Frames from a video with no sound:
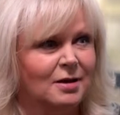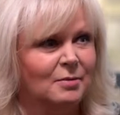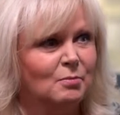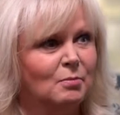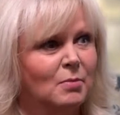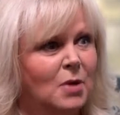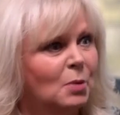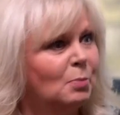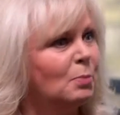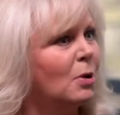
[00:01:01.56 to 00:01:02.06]

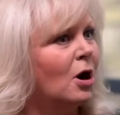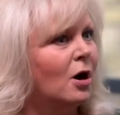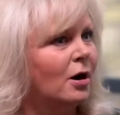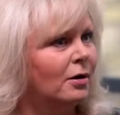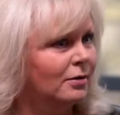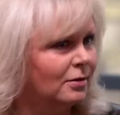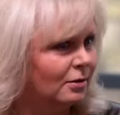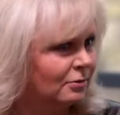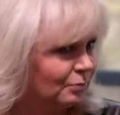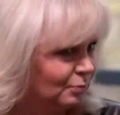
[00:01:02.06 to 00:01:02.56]
my
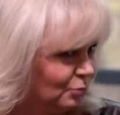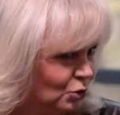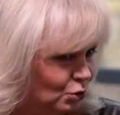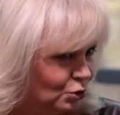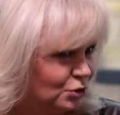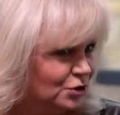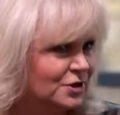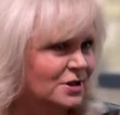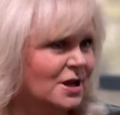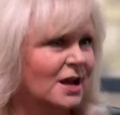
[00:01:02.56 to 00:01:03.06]
partner,
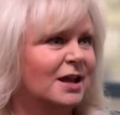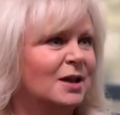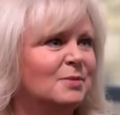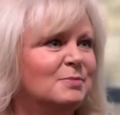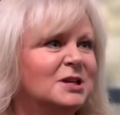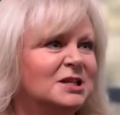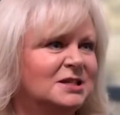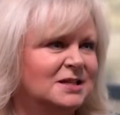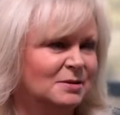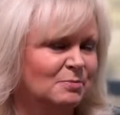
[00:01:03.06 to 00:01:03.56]
who's a
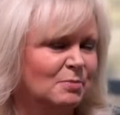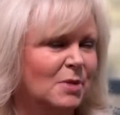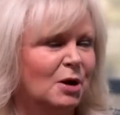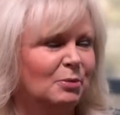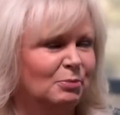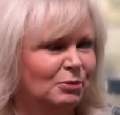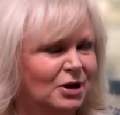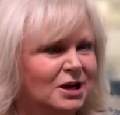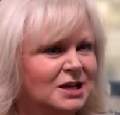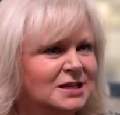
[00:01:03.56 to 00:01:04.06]
comedian,
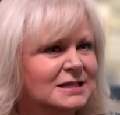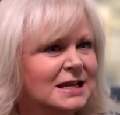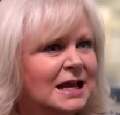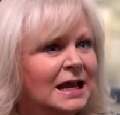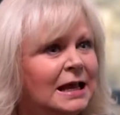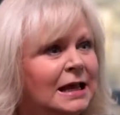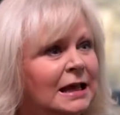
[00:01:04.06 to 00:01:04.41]
Mark Price,